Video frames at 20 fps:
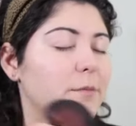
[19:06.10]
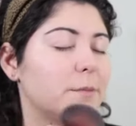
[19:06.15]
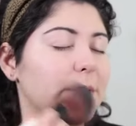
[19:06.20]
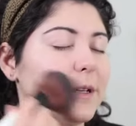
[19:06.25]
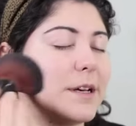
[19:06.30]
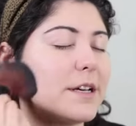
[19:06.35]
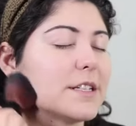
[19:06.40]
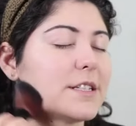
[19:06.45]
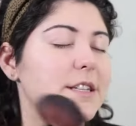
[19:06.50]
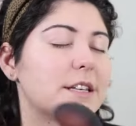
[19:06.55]
give me
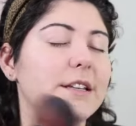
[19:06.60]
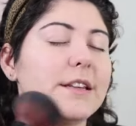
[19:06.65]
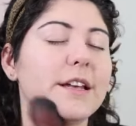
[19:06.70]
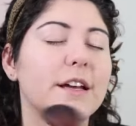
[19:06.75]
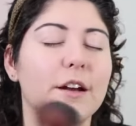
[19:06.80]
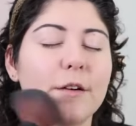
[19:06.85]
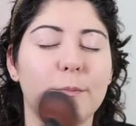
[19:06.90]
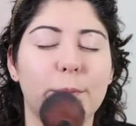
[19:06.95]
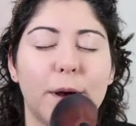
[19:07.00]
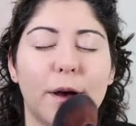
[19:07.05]
a nice thin
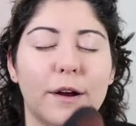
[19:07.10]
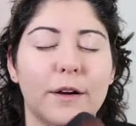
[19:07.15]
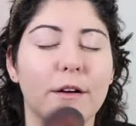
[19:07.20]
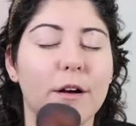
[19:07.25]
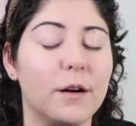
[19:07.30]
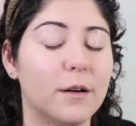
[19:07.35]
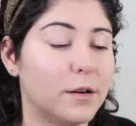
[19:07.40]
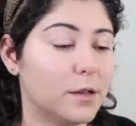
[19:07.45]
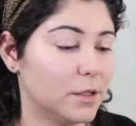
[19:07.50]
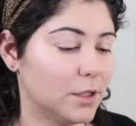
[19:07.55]
layer of
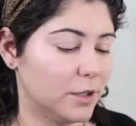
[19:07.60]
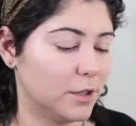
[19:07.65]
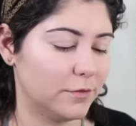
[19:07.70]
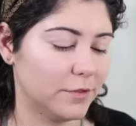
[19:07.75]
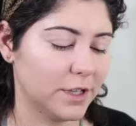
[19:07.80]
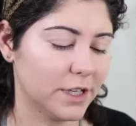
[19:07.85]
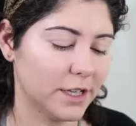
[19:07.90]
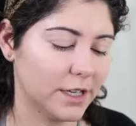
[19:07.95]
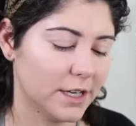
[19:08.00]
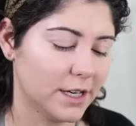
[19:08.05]
powder all
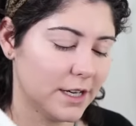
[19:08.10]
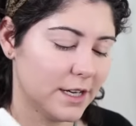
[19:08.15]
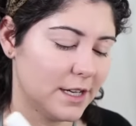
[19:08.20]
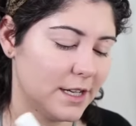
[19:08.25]
over.